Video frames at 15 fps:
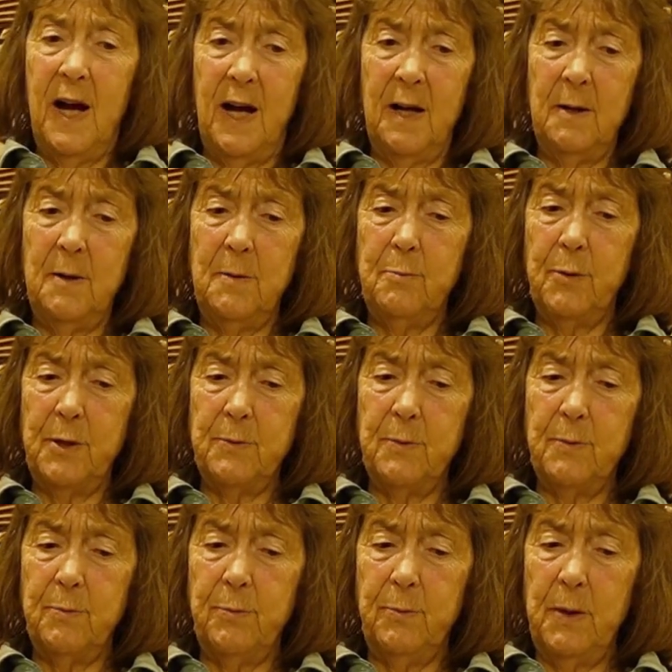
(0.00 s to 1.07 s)

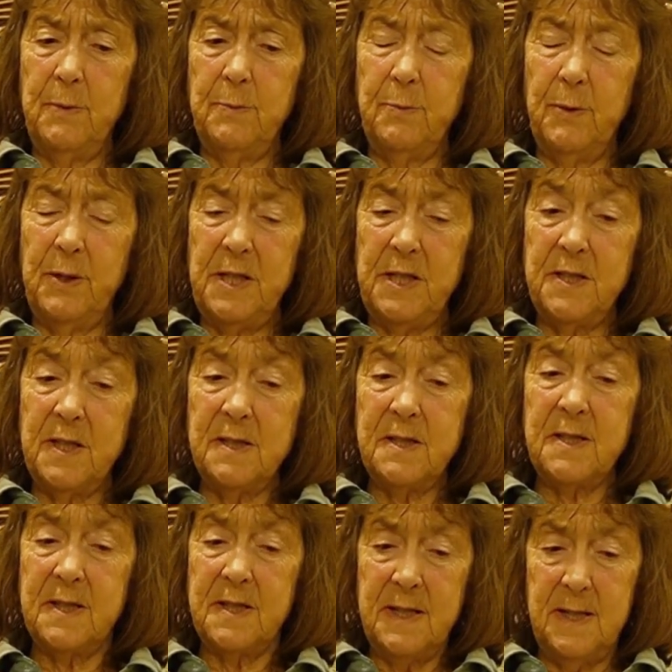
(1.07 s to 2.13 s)
But it does
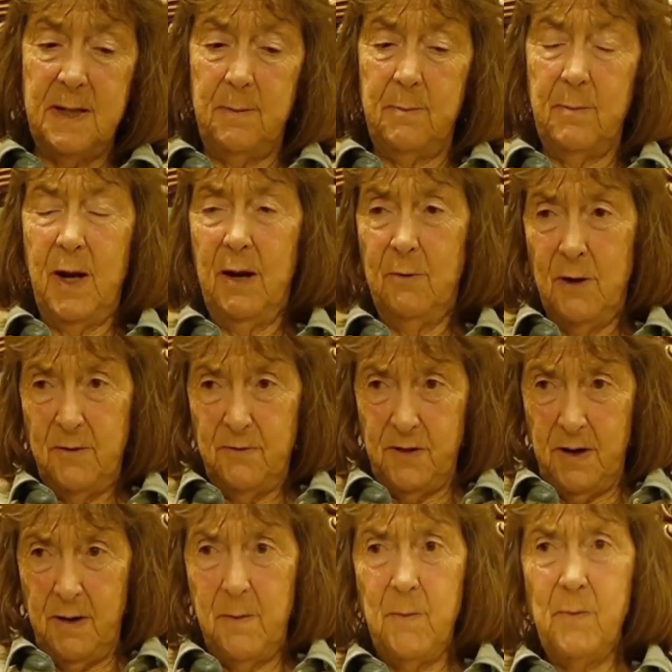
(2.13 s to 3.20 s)
seem,
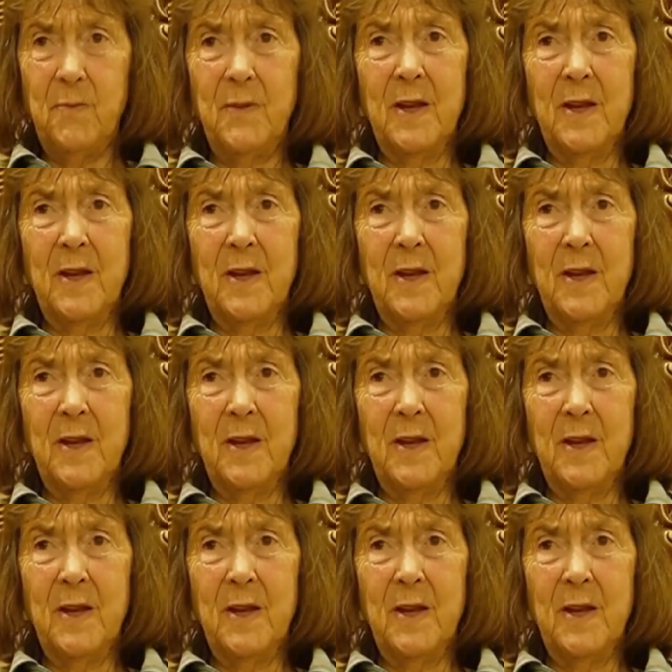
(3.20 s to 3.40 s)
however,